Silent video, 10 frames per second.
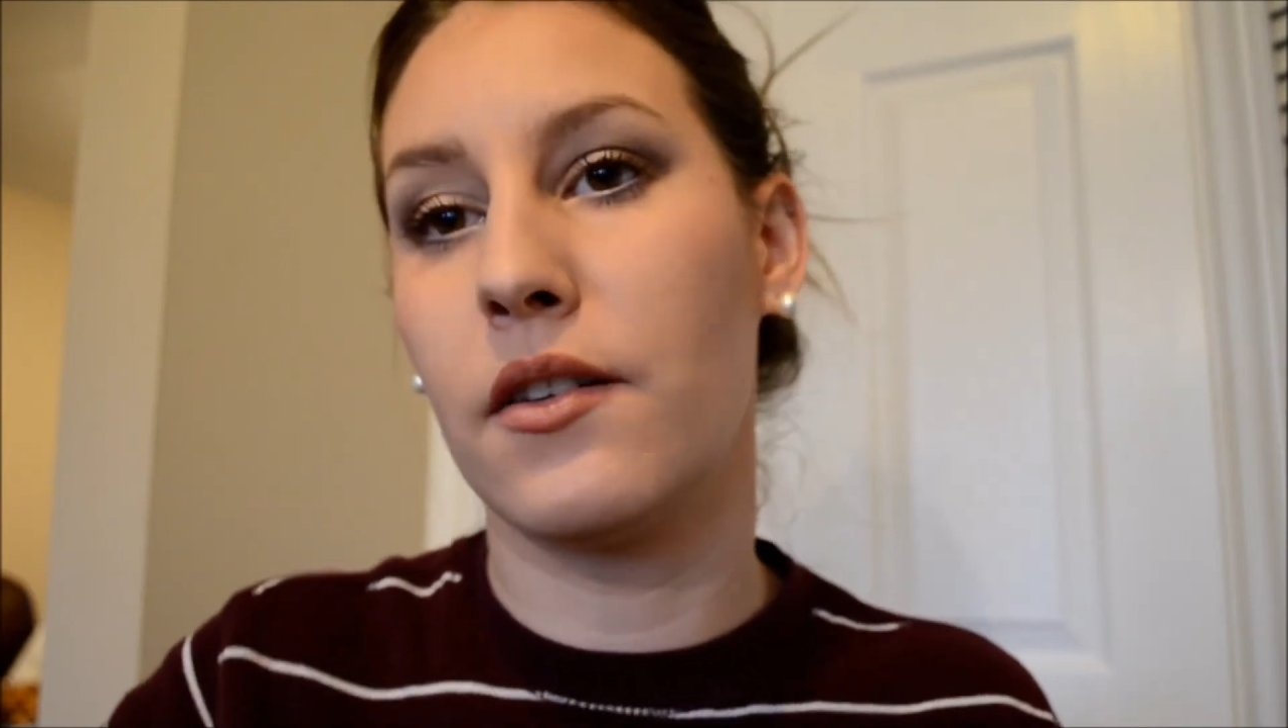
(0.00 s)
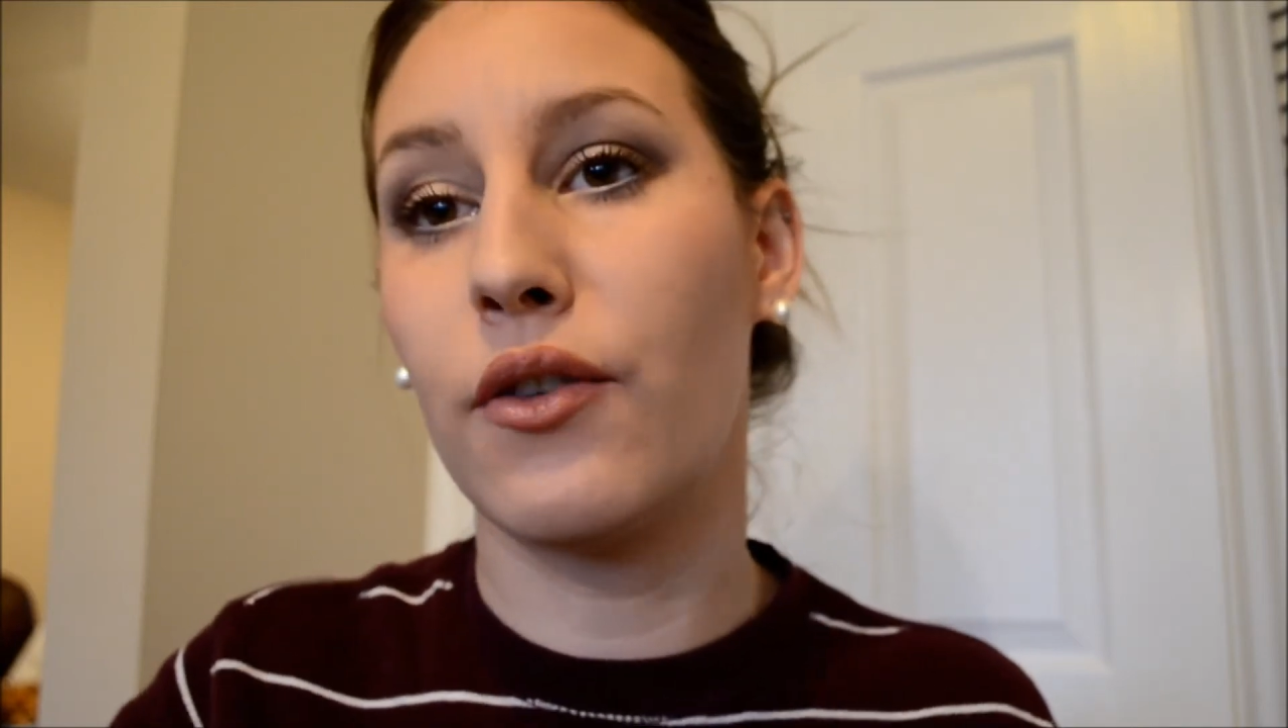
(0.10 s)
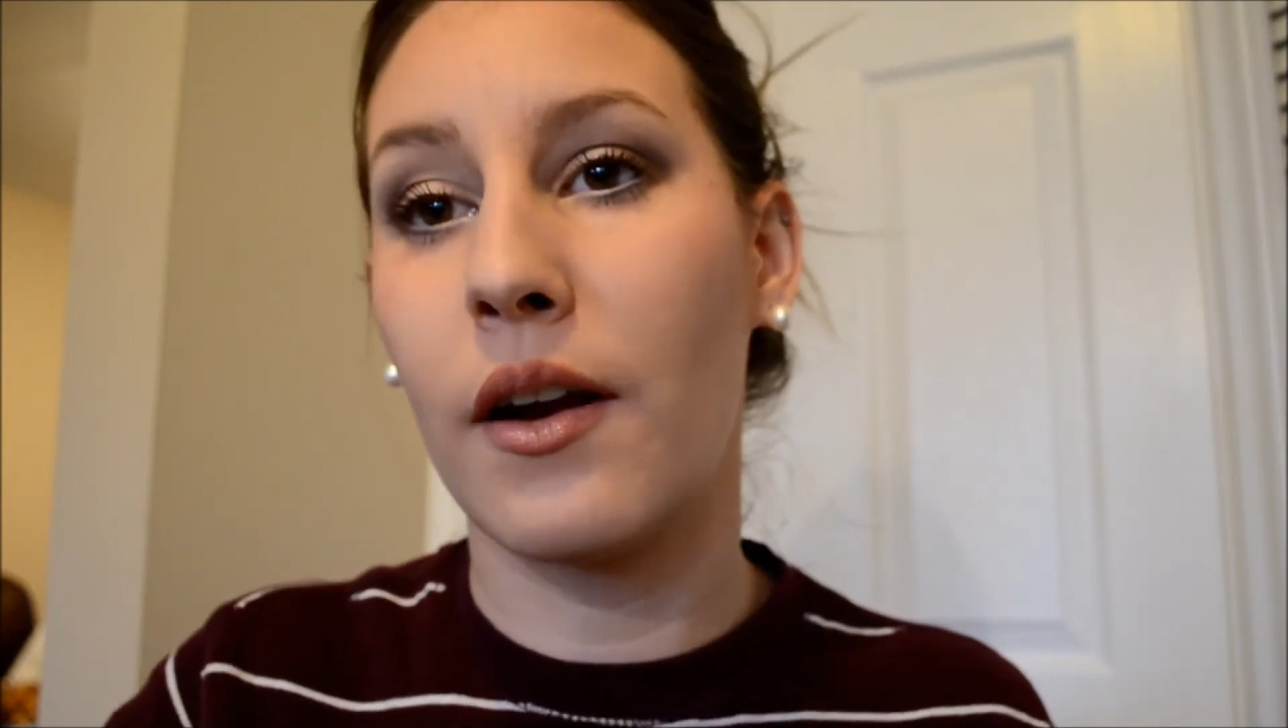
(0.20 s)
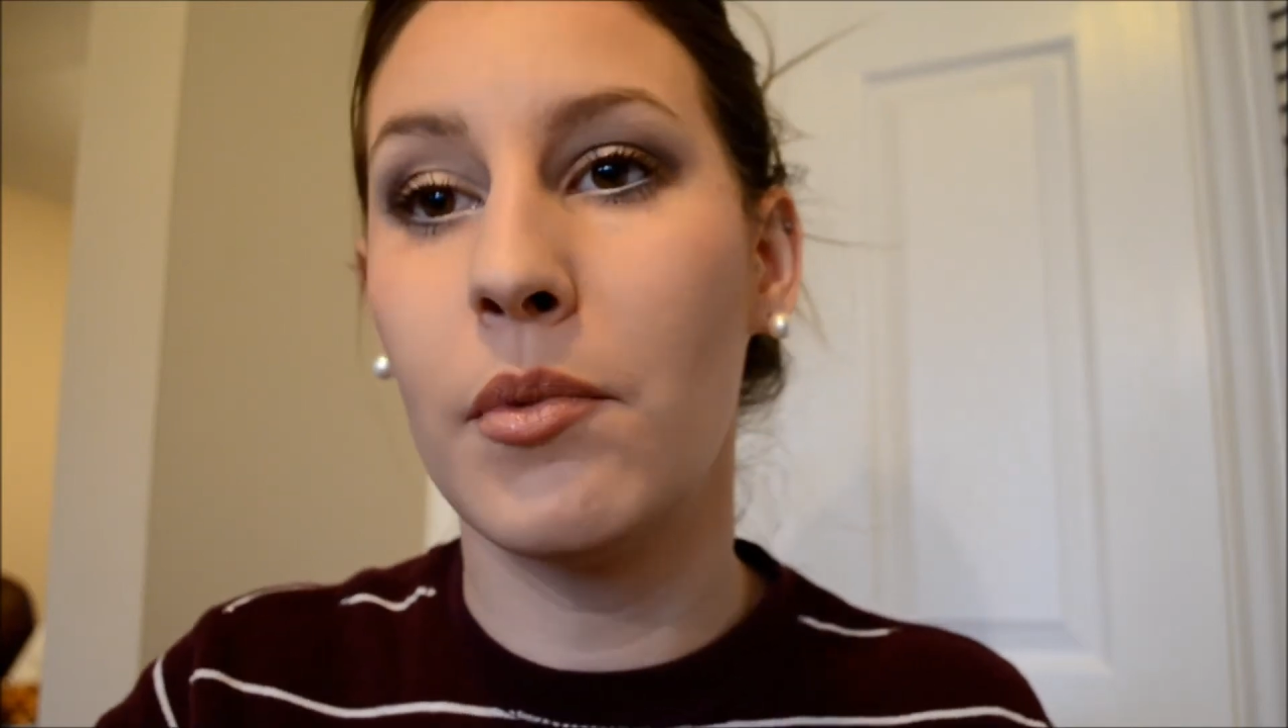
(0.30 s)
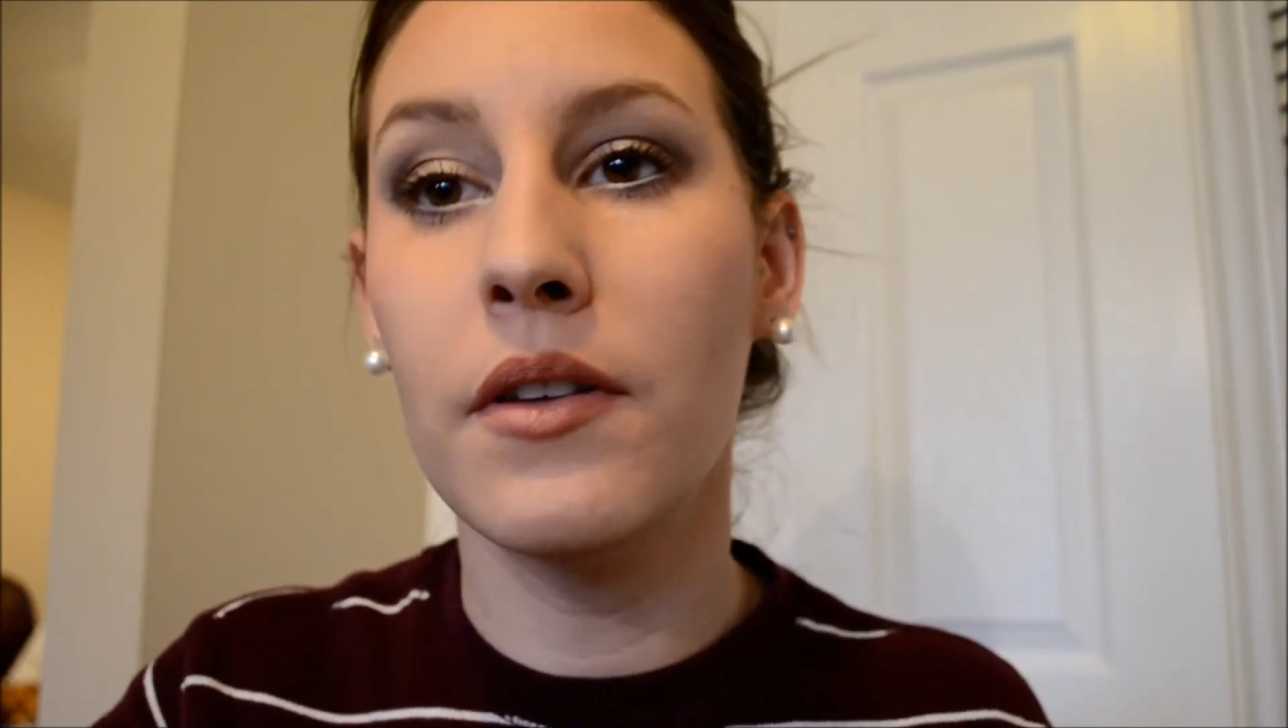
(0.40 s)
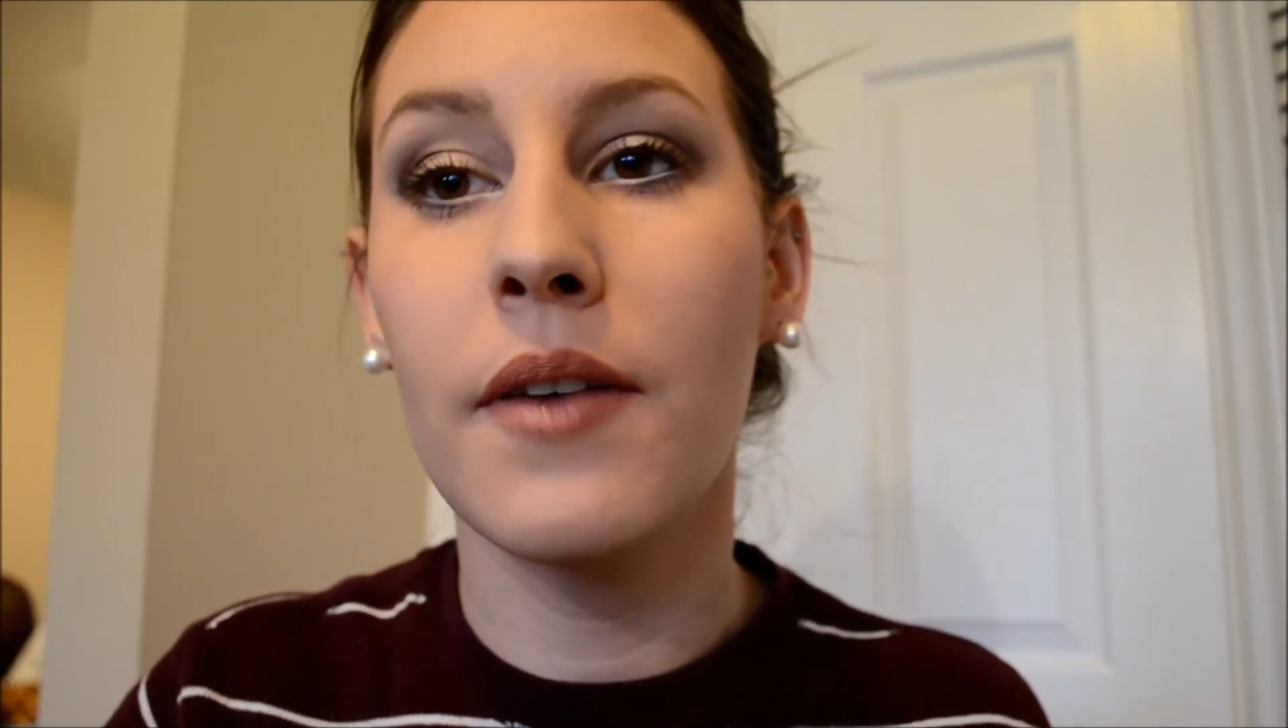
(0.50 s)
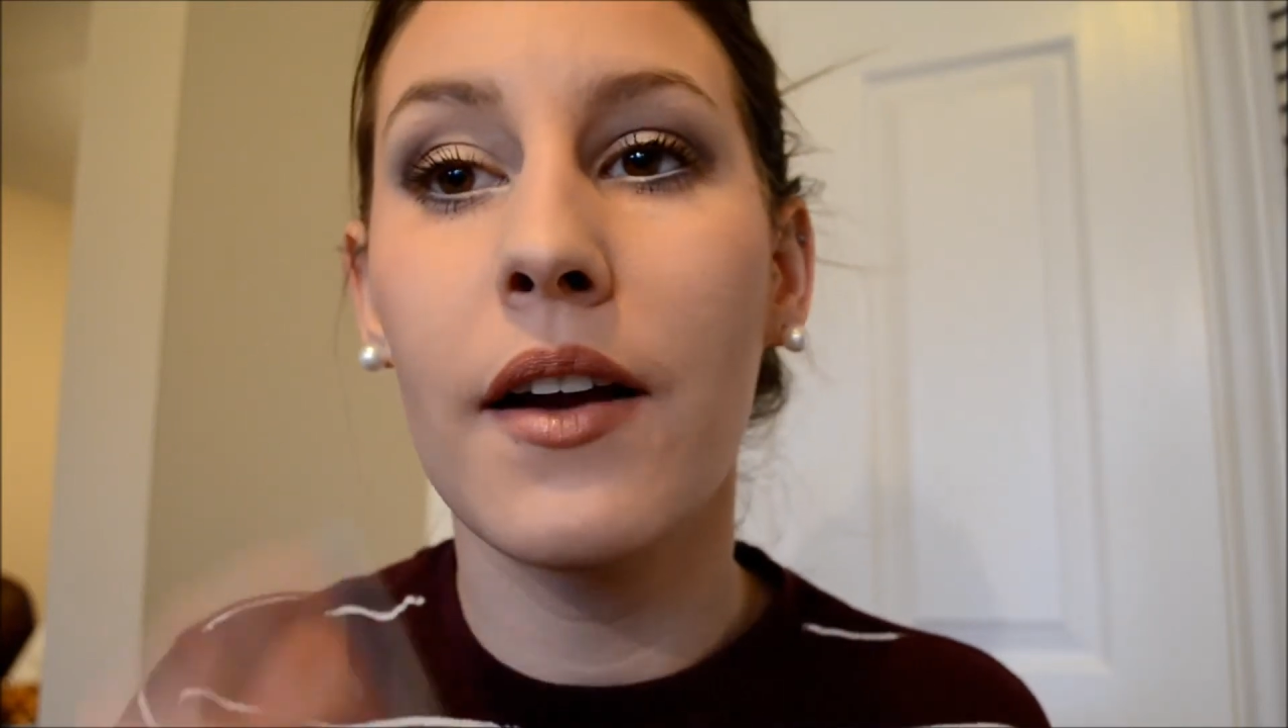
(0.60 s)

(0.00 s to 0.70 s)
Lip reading: incredible,